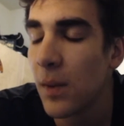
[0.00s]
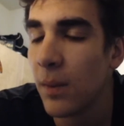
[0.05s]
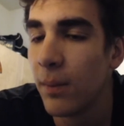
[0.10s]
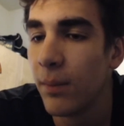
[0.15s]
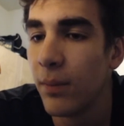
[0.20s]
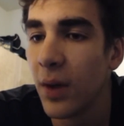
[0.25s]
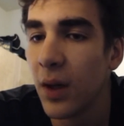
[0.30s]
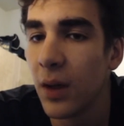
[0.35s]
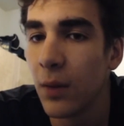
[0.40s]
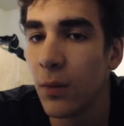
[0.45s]

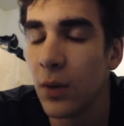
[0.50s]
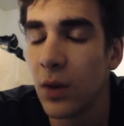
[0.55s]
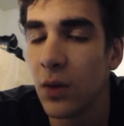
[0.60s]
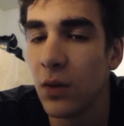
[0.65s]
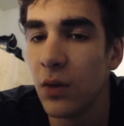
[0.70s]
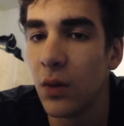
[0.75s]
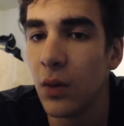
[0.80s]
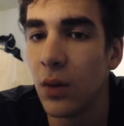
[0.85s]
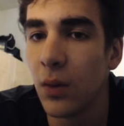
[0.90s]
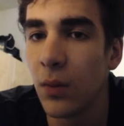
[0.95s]
But when you
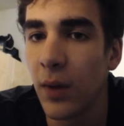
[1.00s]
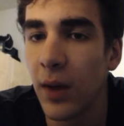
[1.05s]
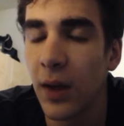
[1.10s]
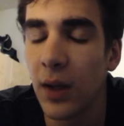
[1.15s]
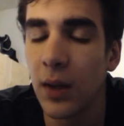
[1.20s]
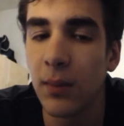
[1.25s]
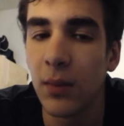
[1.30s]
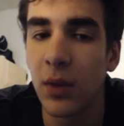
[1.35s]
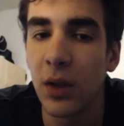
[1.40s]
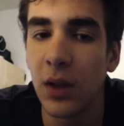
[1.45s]
do it
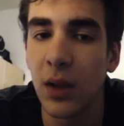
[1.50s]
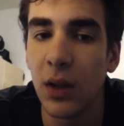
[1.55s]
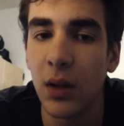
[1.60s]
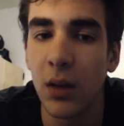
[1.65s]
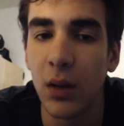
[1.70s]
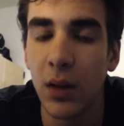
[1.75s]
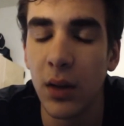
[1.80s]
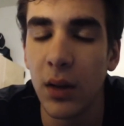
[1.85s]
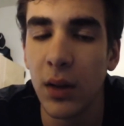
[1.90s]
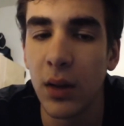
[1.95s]
randomly
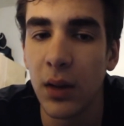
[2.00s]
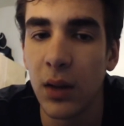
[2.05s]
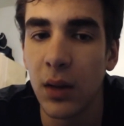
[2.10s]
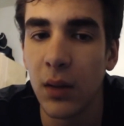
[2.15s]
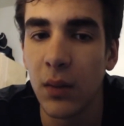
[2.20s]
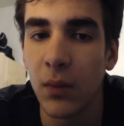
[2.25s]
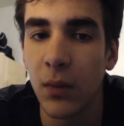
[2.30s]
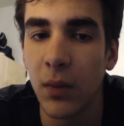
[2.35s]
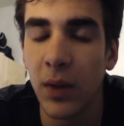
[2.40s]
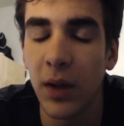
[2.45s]
on
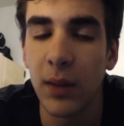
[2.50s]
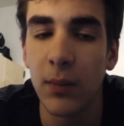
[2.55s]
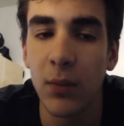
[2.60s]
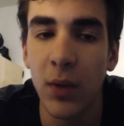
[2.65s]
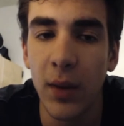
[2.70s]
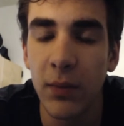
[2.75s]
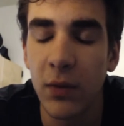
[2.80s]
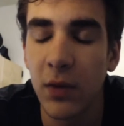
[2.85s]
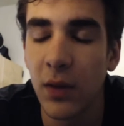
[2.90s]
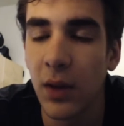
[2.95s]
random
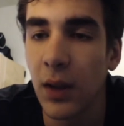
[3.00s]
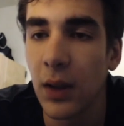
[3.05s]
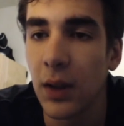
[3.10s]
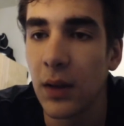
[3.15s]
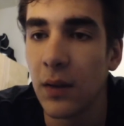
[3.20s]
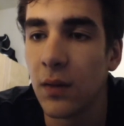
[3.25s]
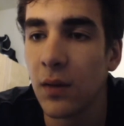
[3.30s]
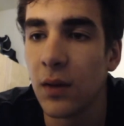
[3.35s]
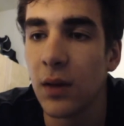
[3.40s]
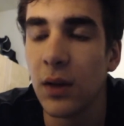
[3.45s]

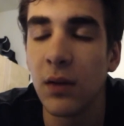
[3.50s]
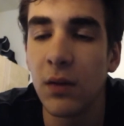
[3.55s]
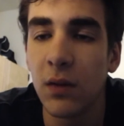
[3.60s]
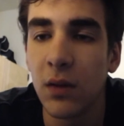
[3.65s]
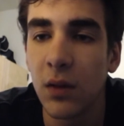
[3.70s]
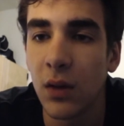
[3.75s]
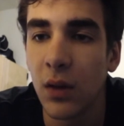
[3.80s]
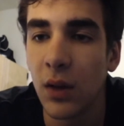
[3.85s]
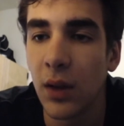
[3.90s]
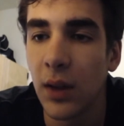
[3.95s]
websites and
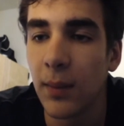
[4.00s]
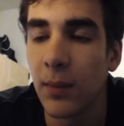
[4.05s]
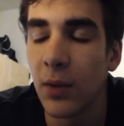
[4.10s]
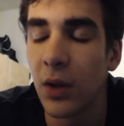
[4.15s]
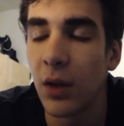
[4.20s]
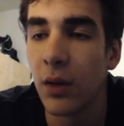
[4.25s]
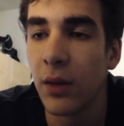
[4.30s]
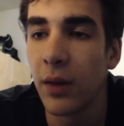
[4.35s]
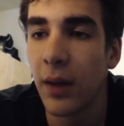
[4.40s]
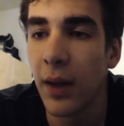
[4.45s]
Instagram and
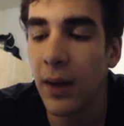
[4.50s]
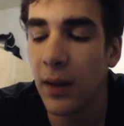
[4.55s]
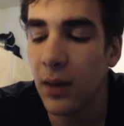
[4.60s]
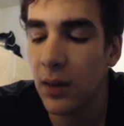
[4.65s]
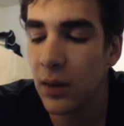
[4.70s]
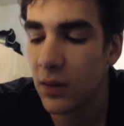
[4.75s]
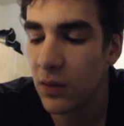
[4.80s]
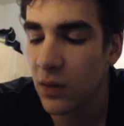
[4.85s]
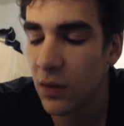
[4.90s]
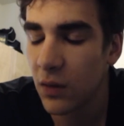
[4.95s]
all that,
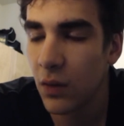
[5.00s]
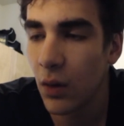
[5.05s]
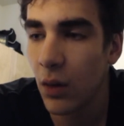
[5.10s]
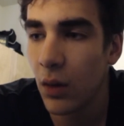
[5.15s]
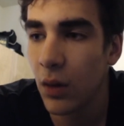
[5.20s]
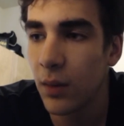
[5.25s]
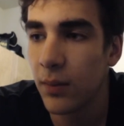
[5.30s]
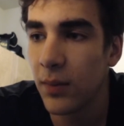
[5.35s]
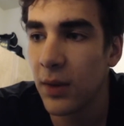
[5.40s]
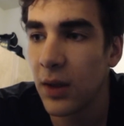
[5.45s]
it's just
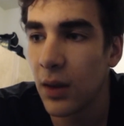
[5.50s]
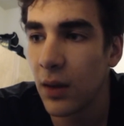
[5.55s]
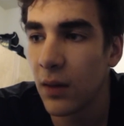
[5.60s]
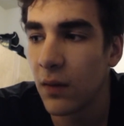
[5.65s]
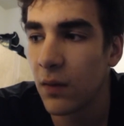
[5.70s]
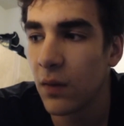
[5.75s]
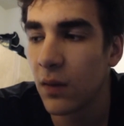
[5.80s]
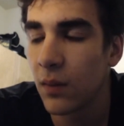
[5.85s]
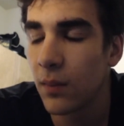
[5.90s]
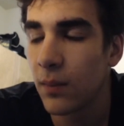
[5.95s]
hard
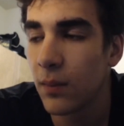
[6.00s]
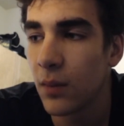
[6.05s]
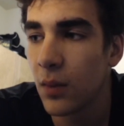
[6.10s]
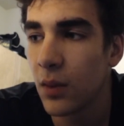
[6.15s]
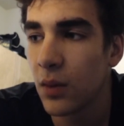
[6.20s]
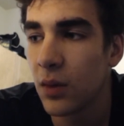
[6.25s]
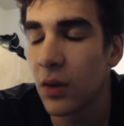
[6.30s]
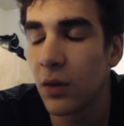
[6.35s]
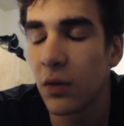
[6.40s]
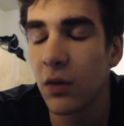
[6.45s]
because
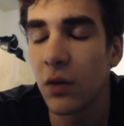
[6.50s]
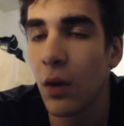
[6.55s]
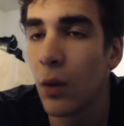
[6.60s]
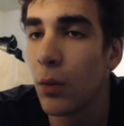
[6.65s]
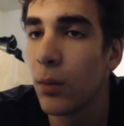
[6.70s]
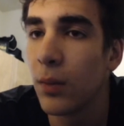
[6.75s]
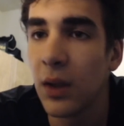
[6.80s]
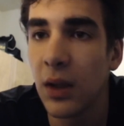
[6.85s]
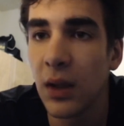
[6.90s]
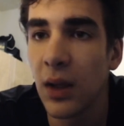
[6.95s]
there's so
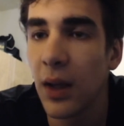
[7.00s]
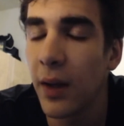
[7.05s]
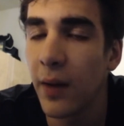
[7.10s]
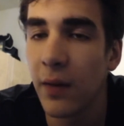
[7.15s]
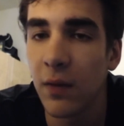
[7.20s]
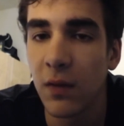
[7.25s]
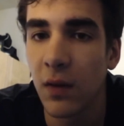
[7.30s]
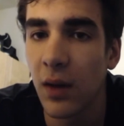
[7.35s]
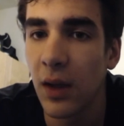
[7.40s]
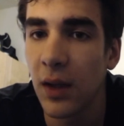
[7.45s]
many
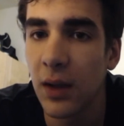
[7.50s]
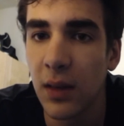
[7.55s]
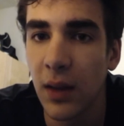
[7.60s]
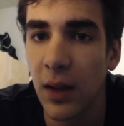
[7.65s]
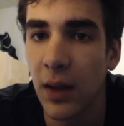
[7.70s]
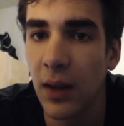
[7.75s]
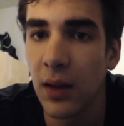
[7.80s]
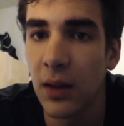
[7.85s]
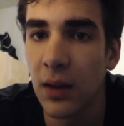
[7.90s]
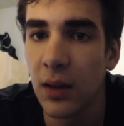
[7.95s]
ads like
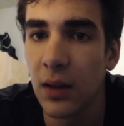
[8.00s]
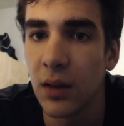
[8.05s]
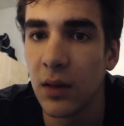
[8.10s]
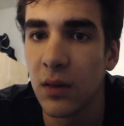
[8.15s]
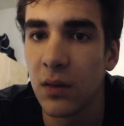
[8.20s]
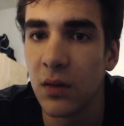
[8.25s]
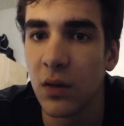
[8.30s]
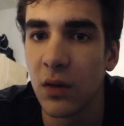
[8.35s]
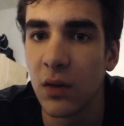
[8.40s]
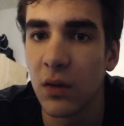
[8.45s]
that and
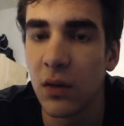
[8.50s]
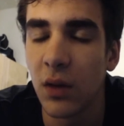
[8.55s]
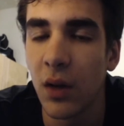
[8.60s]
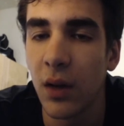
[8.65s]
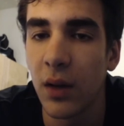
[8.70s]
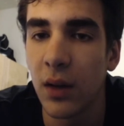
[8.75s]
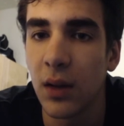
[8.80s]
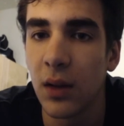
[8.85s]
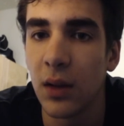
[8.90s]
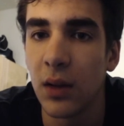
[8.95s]
it's just
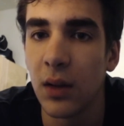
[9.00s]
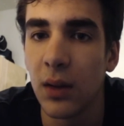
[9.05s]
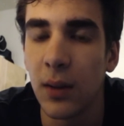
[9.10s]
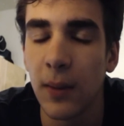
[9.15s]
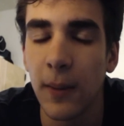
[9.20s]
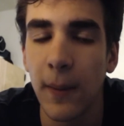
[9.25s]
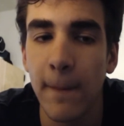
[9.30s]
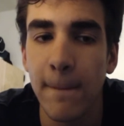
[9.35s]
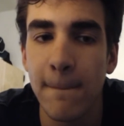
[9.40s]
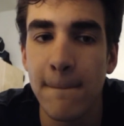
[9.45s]
not going to
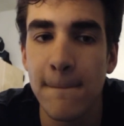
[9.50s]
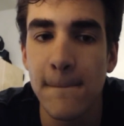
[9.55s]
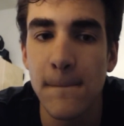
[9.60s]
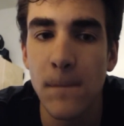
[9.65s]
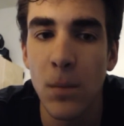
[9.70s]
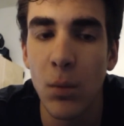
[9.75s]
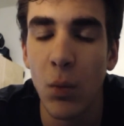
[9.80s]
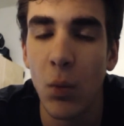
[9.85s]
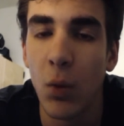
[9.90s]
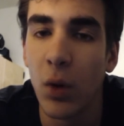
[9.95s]

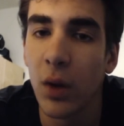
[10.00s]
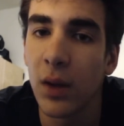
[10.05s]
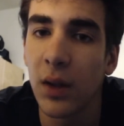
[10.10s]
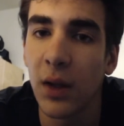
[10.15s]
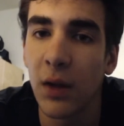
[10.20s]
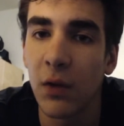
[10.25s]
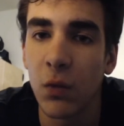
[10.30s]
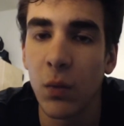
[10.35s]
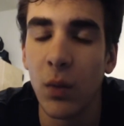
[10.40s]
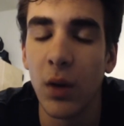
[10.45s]
work
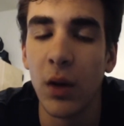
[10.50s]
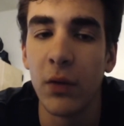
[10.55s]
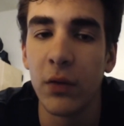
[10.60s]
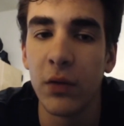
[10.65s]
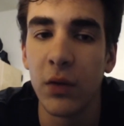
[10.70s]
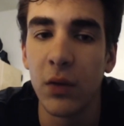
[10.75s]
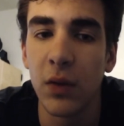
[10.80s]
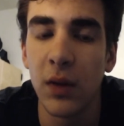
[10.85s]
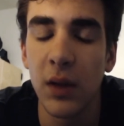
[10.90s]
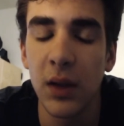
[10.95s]
as well as
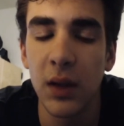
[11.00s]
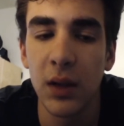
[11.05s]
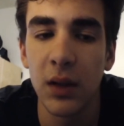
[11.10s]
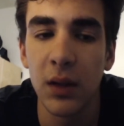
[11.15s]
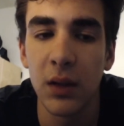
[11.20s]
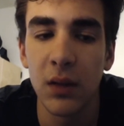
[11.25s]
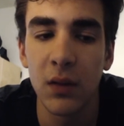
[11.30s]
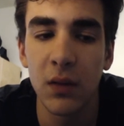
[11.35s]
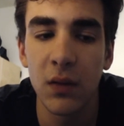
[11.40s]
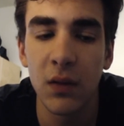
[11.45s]
you think it
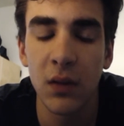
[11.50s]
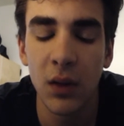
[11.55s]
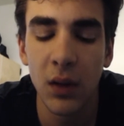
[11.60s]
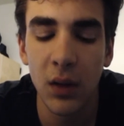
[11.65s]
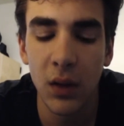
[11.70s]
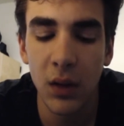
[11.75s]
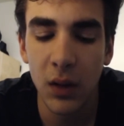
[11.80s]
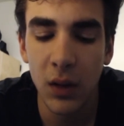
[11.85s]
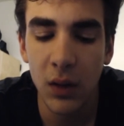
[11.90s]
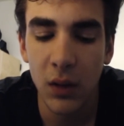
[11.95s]
is.
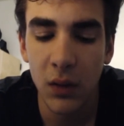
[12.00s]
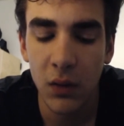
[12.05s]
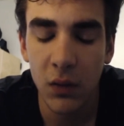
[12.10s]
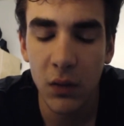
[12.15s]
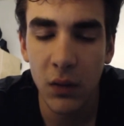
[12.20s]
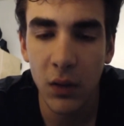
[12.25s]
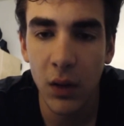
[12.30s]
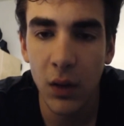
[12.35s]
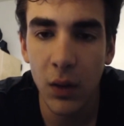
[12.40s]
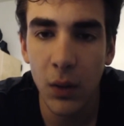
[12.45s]

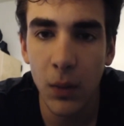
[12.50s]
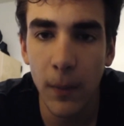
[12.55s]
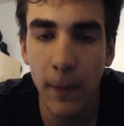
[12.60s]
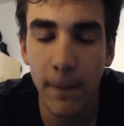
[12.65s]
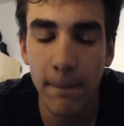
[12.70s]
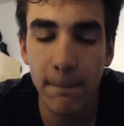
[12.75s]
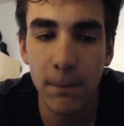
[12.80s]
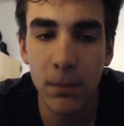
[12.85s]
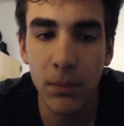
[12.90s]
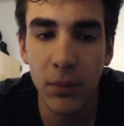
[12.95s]
So
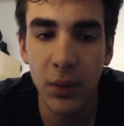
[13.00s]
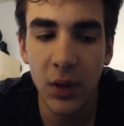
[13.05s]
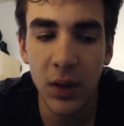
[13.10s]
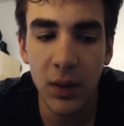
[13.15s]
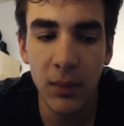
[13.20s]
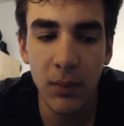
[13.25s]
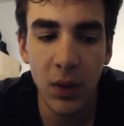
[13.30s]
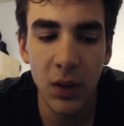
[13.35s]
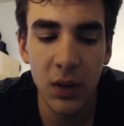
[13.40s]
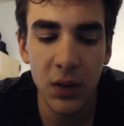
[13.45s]
pretty
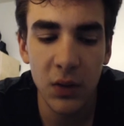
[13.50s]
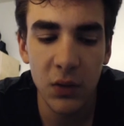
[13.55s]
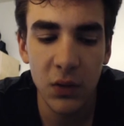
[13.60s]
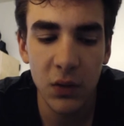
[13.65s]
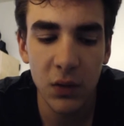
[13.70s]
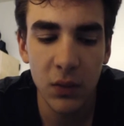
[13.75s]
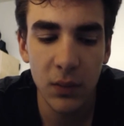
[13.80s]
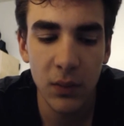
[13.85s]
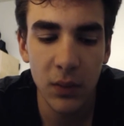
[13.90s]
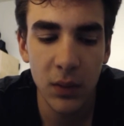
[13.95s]

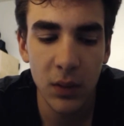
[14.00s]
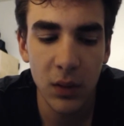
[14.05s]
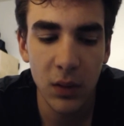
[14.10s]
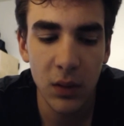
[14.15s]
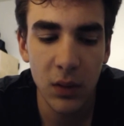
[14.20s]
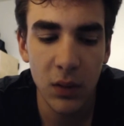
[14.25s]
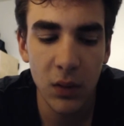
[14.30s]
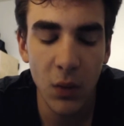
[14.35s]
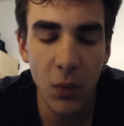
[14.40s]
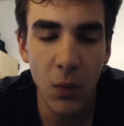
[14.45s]
much
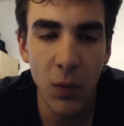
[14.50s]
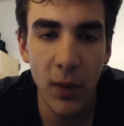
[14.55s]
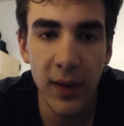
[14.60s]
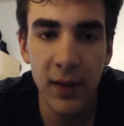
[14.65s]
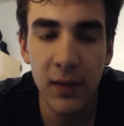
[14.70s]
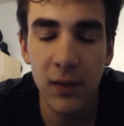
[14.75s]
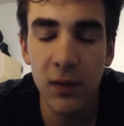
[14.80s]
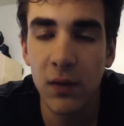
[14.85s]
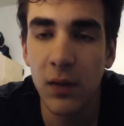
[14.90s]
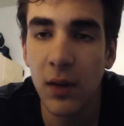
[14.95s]
the
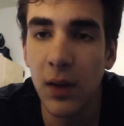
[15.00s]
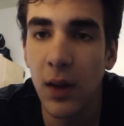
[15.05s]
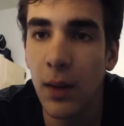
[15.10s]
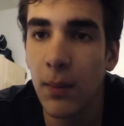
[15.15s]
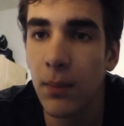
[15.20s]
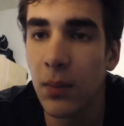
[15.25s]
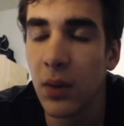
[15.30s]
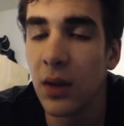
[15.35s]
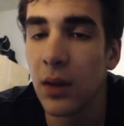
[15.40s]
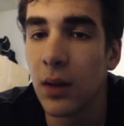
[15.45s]
ways to
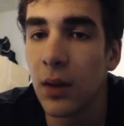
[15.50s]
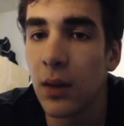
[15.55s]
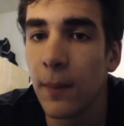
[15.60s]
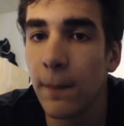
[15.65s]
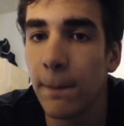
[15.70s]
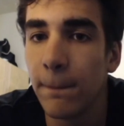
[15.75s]
get big